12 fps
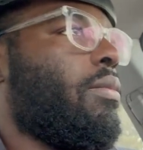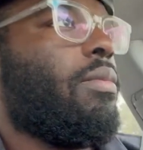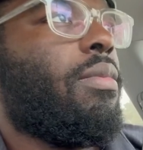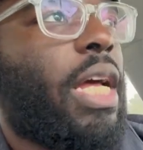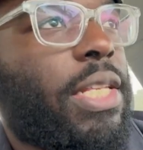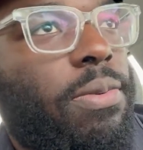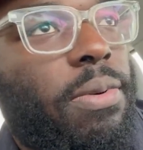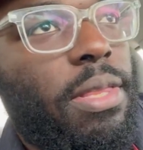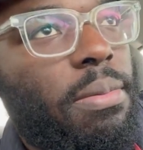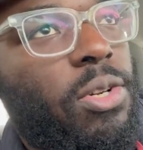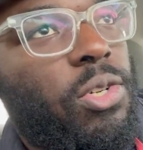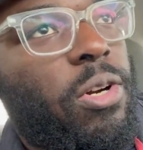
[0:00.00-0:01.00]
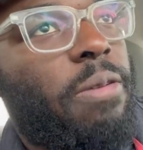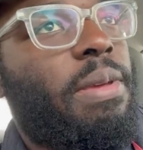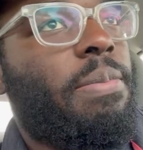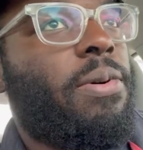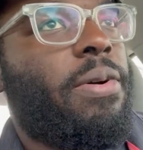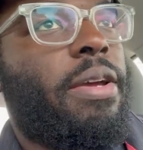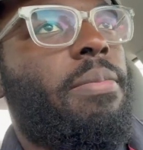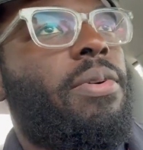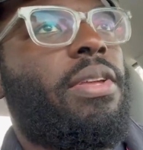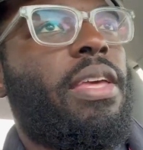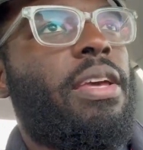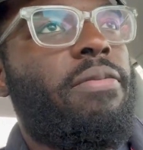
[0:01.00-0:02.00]
that's what the majority of people are able
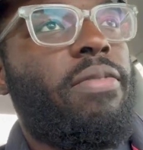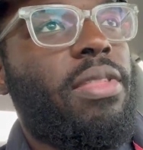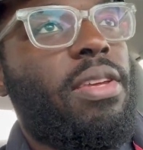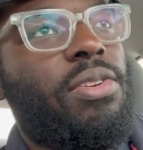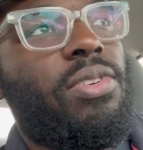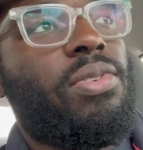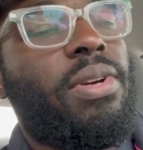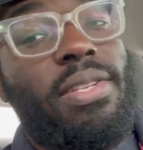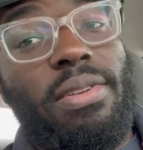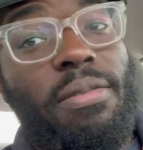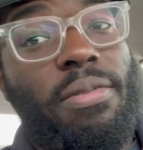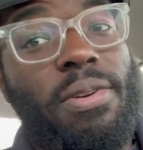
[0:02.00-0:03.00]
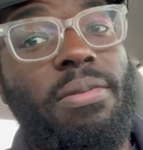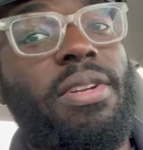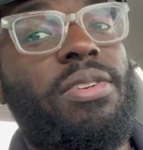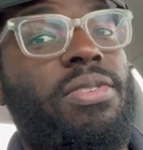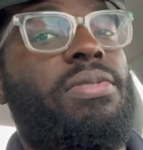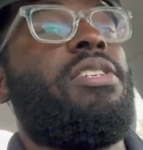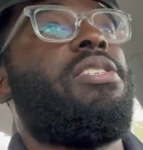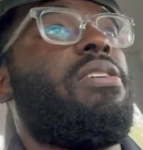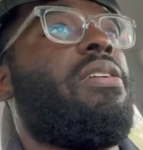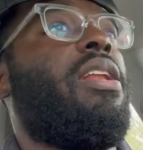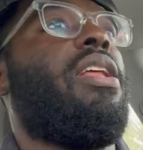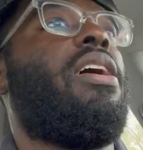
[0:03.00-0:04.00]
to get with the interest rates. So I wonder what interest rates are
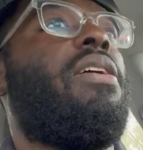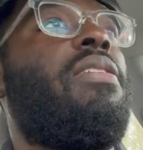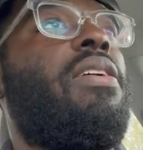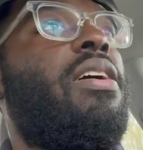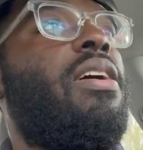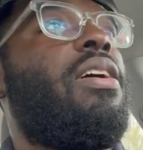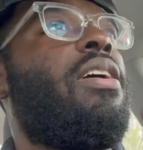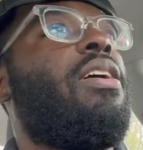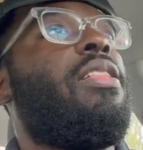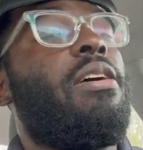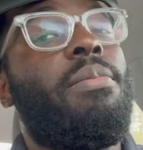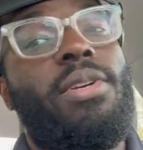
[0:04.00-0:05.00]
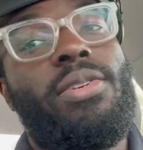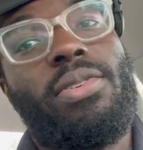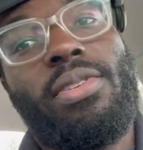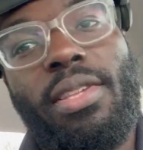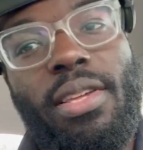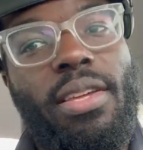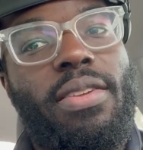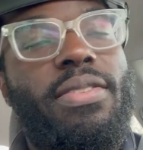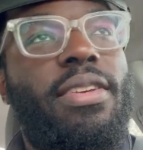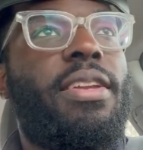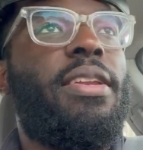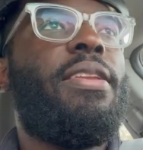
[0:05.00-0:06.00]
right now. That'd be interesting, because
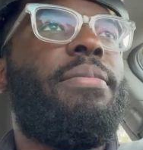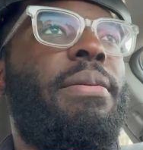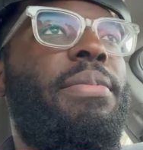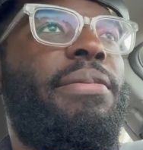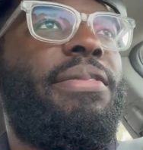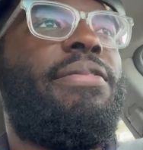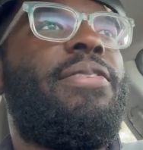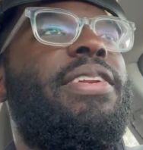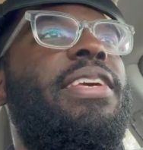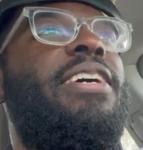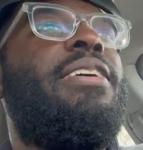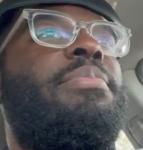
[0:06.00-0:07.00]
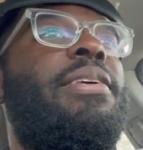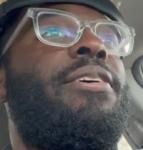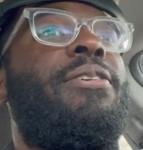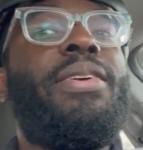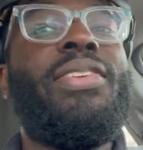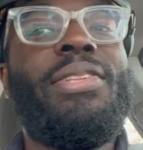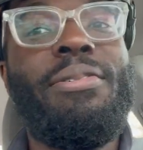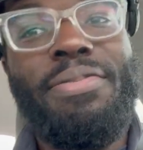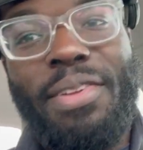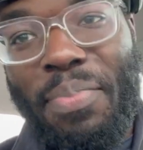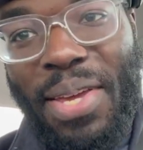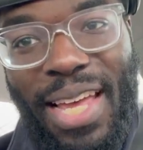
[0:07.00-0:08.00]
then maybe we've already upped it. Are we still
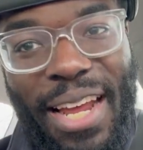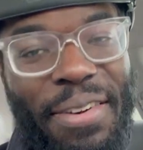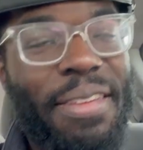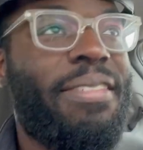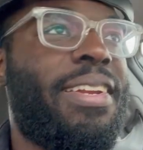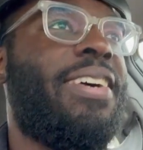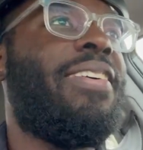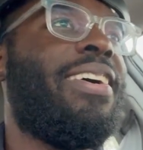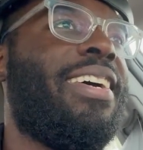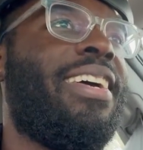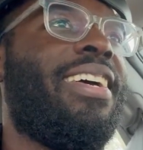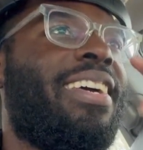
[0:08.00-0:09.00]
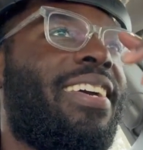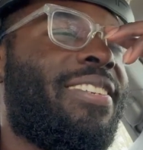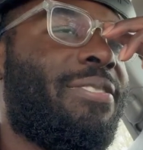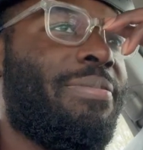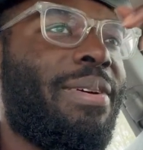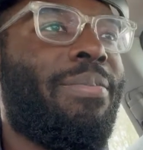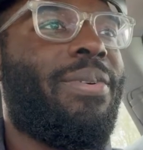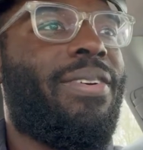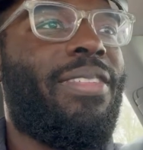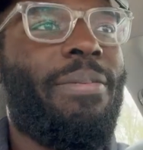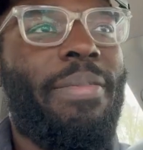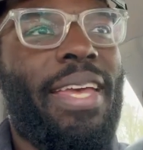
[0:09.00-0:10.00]
flipping? I don't even know. Because remember,
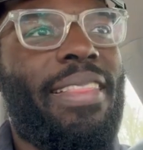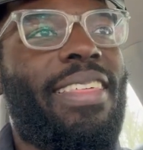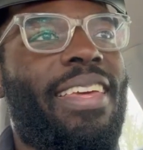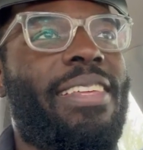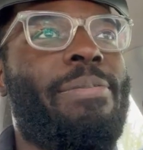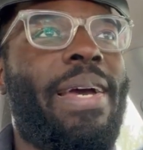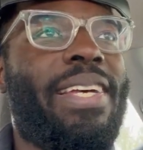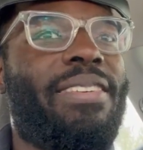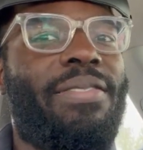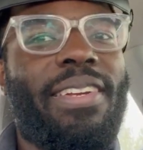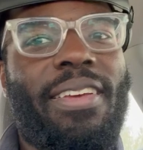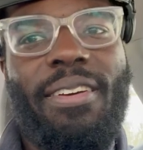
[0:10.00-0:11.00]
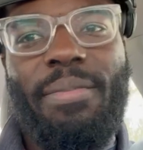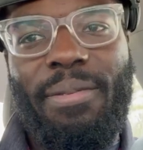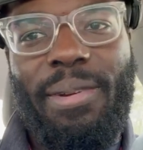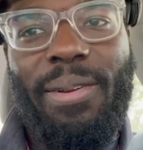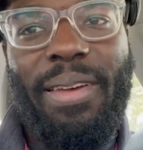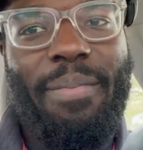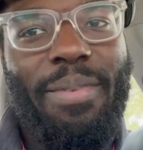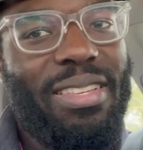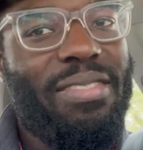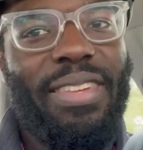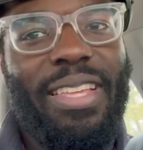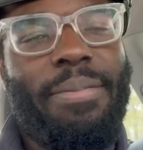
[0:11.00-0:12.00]
the main thing is passive income, and we don't get
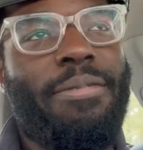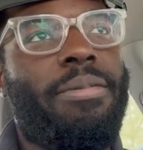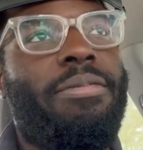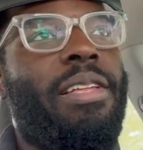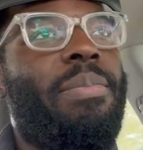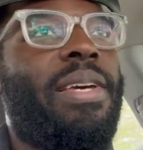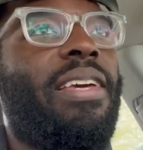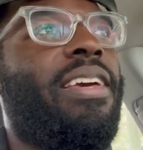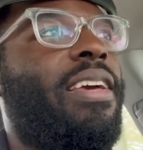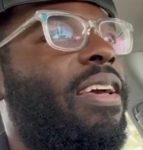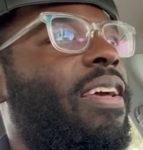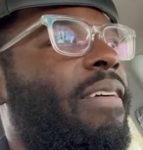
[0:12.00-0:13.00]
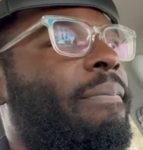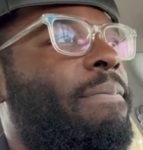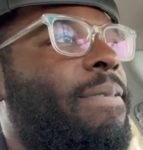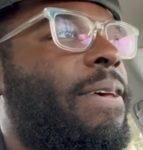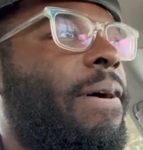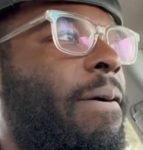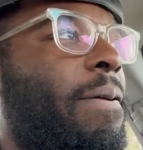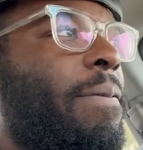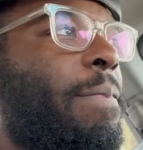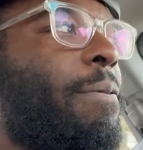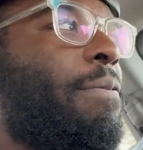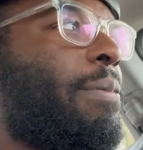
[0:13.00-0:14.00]
passive income from flipping. So
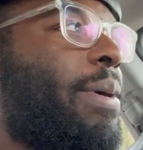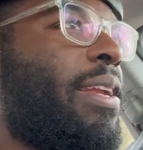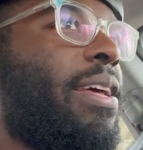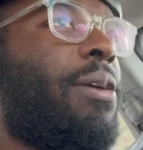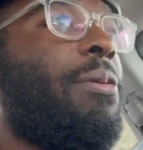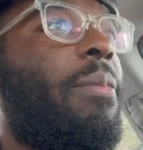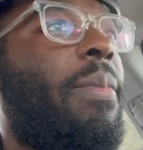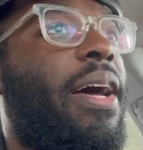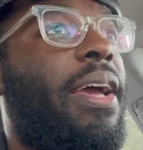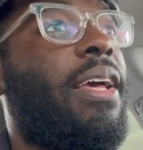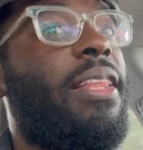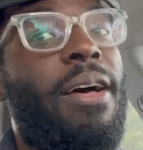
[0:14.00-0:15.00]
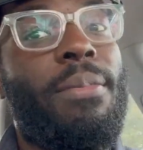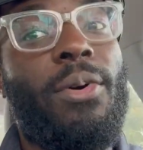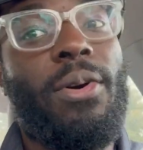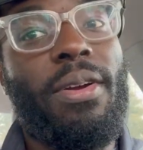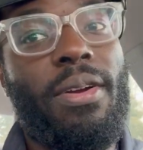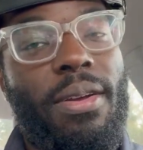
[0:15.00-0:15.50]
hopefully by now we're buying a lot more